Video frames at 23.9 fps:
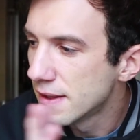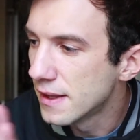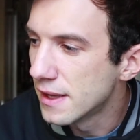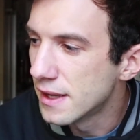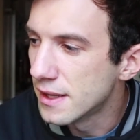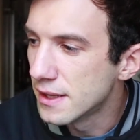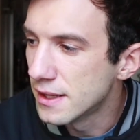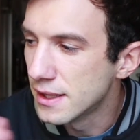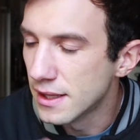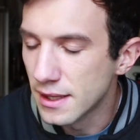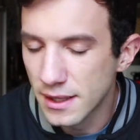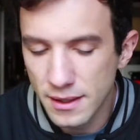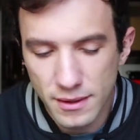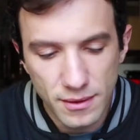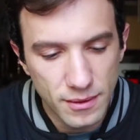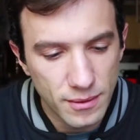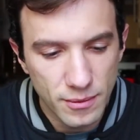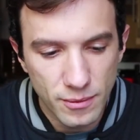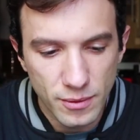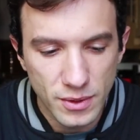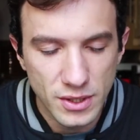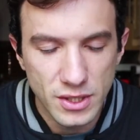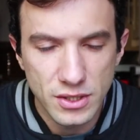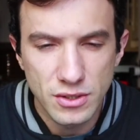and then
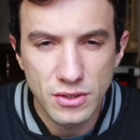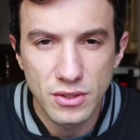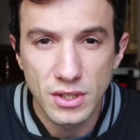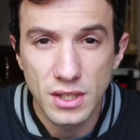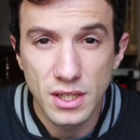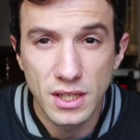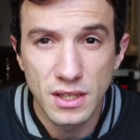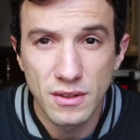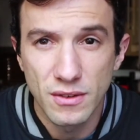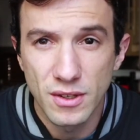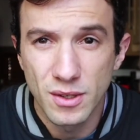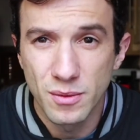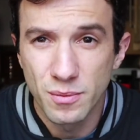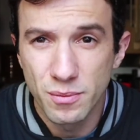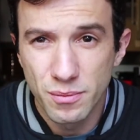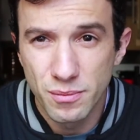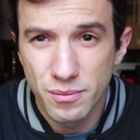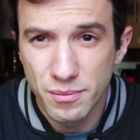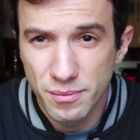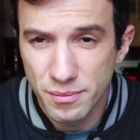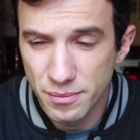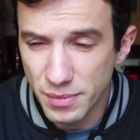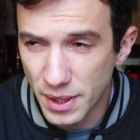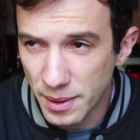we're just going to even
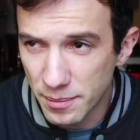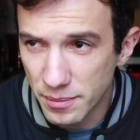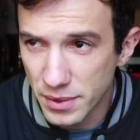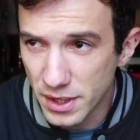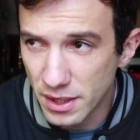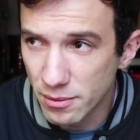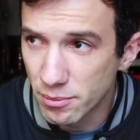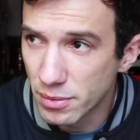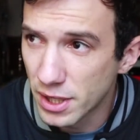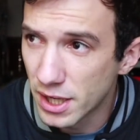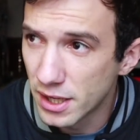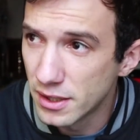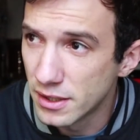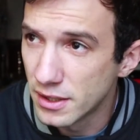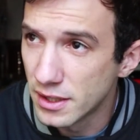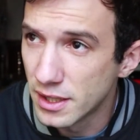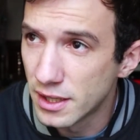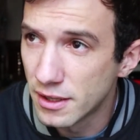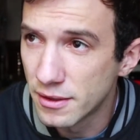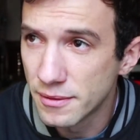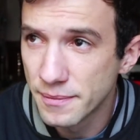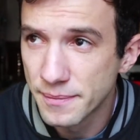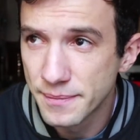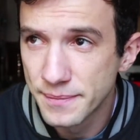pump it up higher
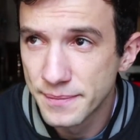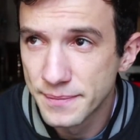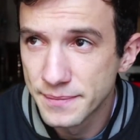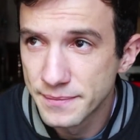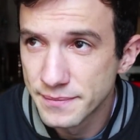now.